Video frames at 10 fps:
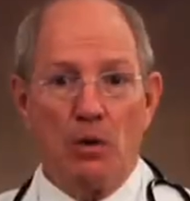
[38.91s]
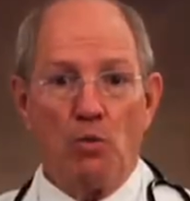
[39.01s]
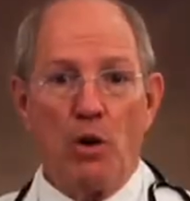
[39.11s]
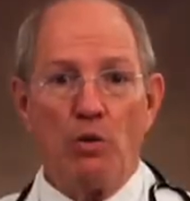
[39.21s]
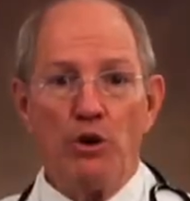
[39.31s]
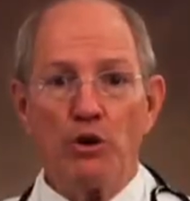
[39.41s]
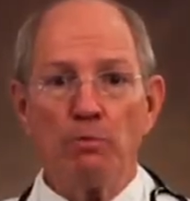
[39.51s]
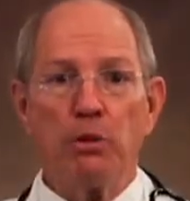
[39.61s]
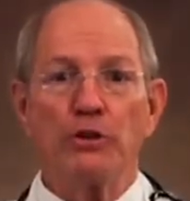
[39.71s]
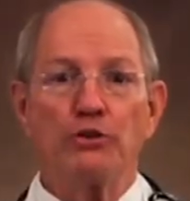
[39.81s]
Well, when your
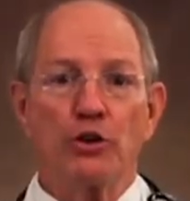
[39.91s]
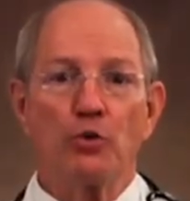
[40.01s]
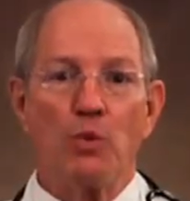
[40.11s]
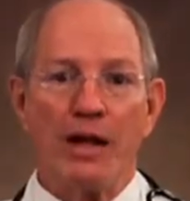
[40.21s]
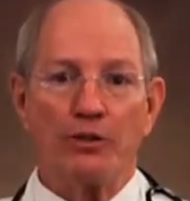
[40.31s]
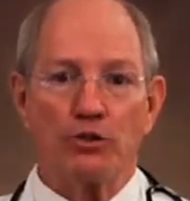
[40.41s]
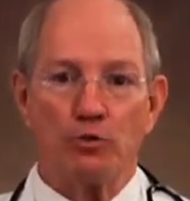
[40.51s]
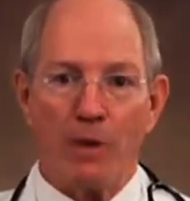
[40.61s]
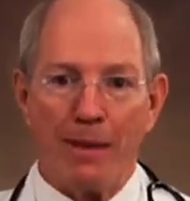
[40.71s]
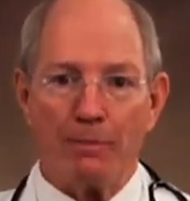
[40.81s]
blood sugar
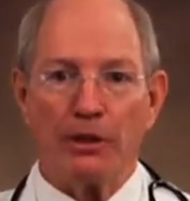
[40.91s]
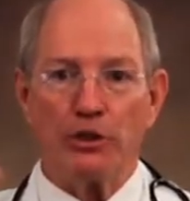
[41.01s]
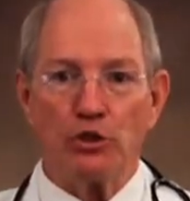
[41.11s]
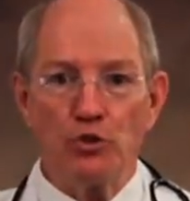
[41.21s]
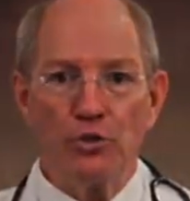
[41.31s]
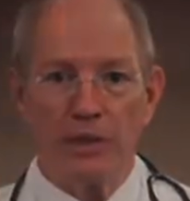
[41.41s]
rises rapidly, two